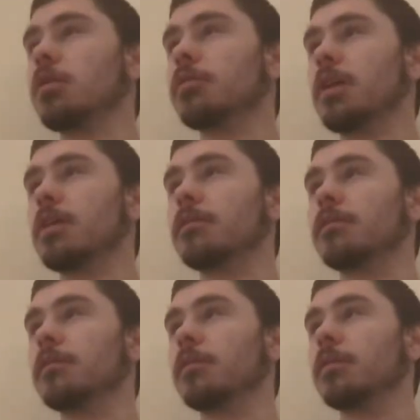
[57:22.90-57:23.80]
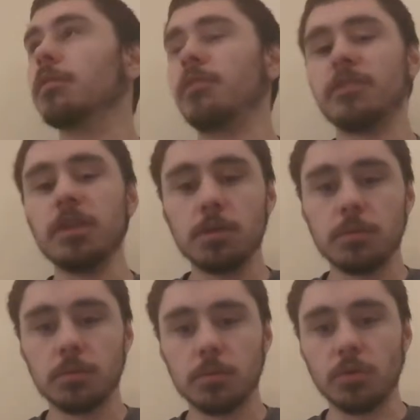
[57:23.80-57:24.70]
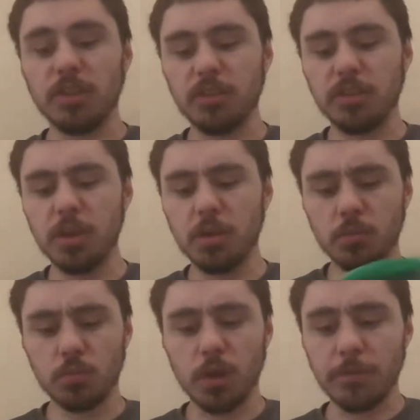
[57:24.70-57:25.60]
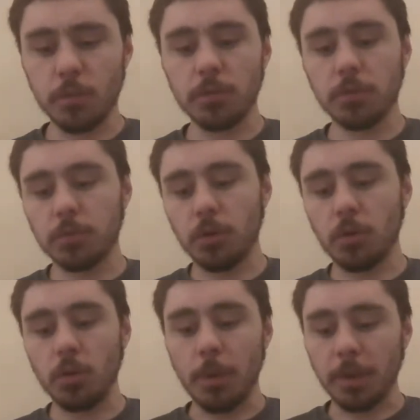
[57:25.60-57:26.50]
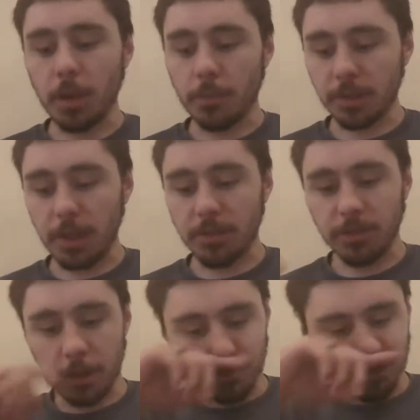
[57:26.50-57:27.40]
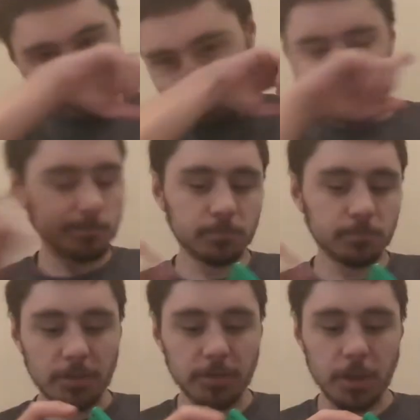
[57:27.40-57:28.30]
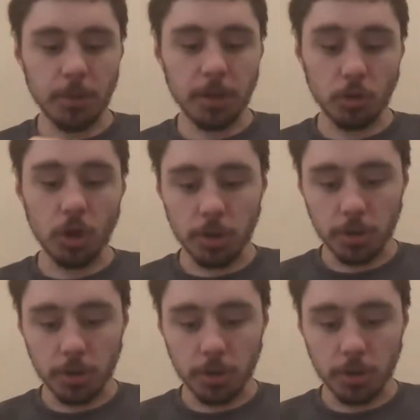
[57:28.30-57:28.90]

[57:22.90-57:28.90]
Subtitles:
50 or 60, whatever it was. So, oh my, I was like, that's insane. That's insane, but it's good. I have to say, it's very good.